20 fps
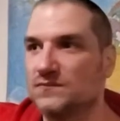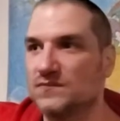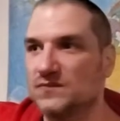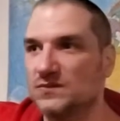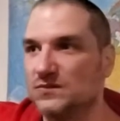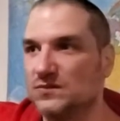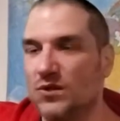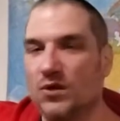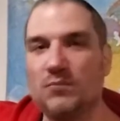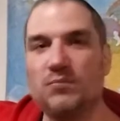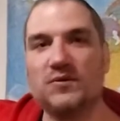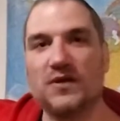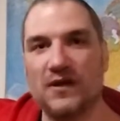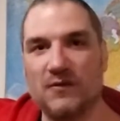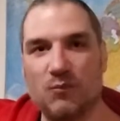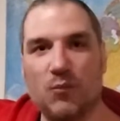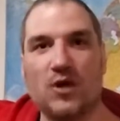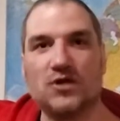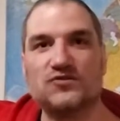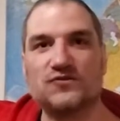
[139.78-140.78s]
No, but I
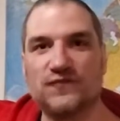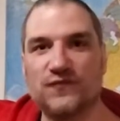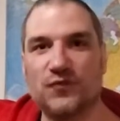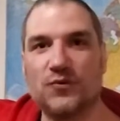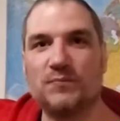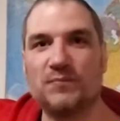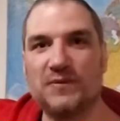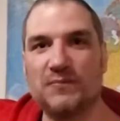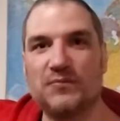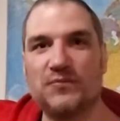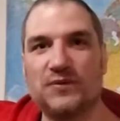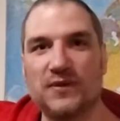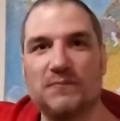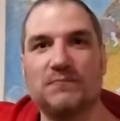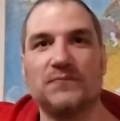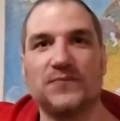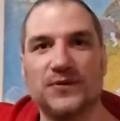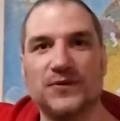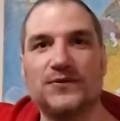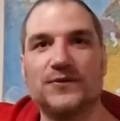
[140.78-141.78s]
watched 4 people get
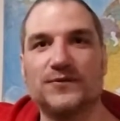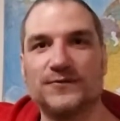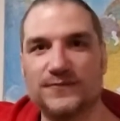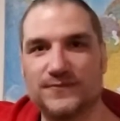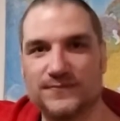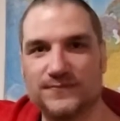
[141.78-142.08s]
murdered.